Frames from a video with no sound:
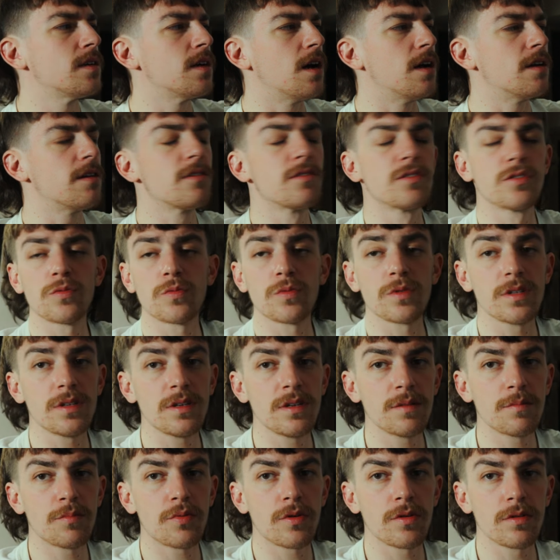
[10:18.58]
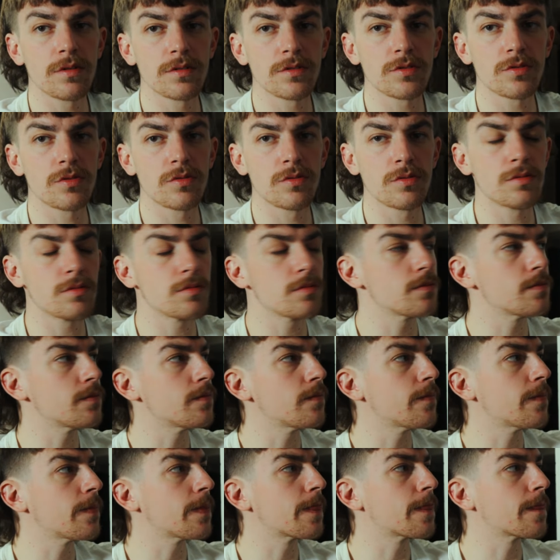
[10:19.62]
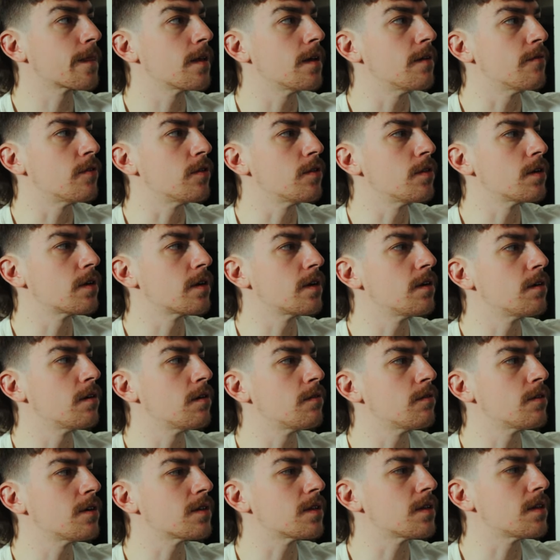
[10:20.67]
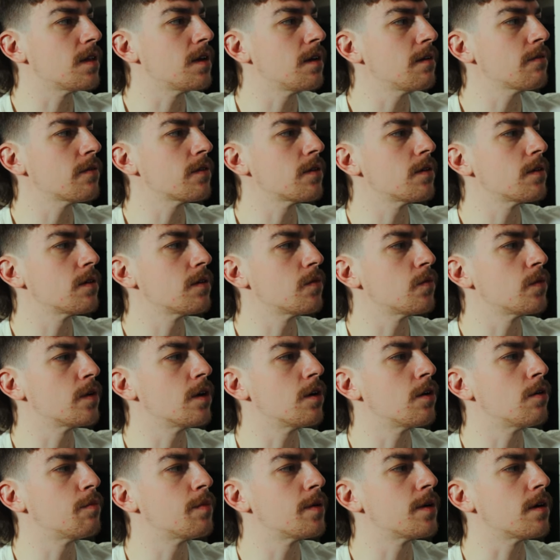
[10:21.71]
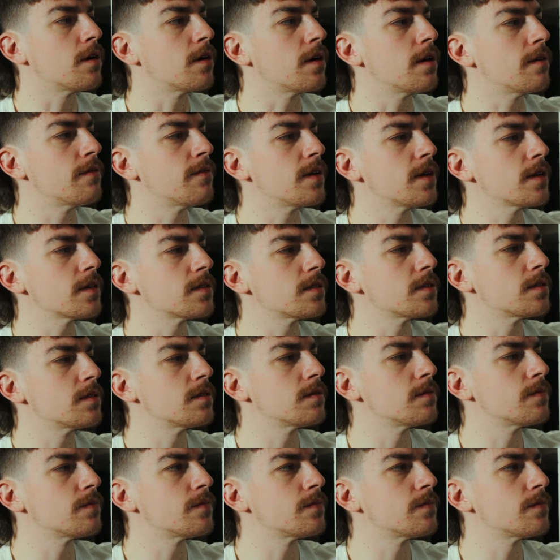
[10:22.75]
Another really important tool, if you look here over at the left, we open our FX.